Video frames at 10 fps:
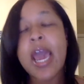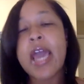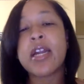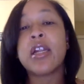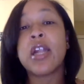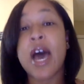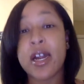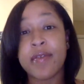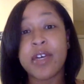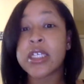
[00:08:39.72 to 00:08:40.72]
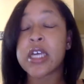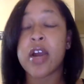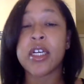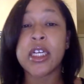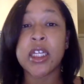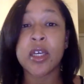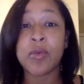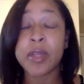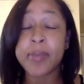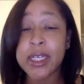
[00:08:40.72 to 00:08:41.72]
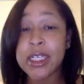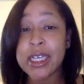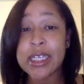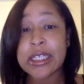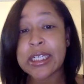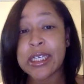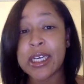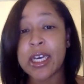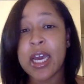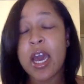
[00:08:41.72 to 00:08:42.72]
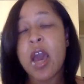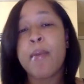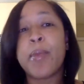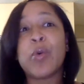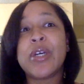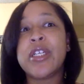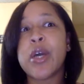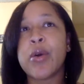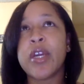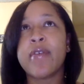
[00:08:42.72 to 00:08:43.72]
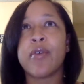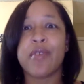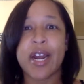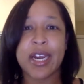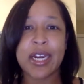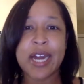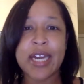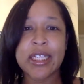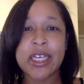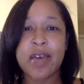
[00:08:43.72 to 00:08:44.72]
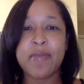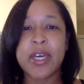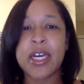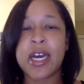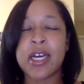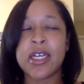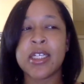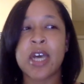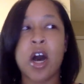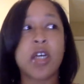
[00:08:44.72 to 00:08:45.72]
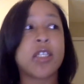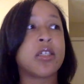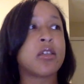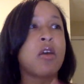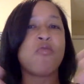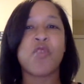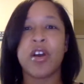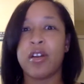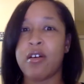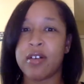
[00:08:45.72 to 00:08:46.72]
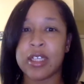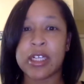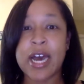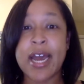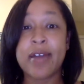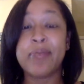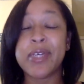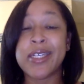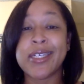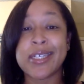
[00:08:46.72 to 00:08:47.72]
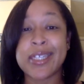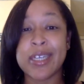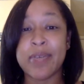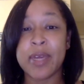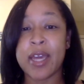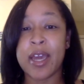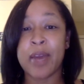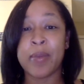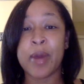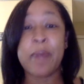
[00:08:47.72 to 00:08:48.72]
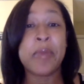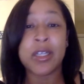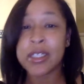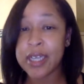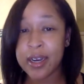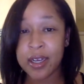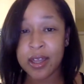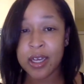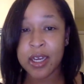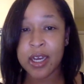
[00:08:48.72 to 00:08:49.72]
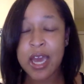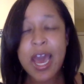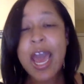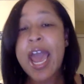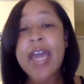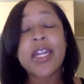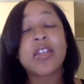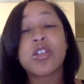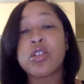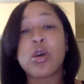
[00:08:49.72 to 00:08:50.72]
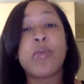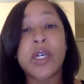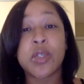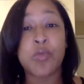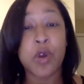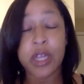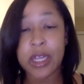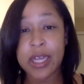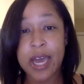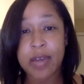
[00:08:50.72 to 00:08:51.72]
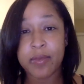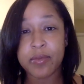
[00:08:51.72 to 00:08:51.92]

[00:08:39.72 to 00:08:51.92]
And a lot of us are dealing with PTSD, but we don't even recognize it because somewhere along the line, PTSD became a military thing. And it's so much more than that.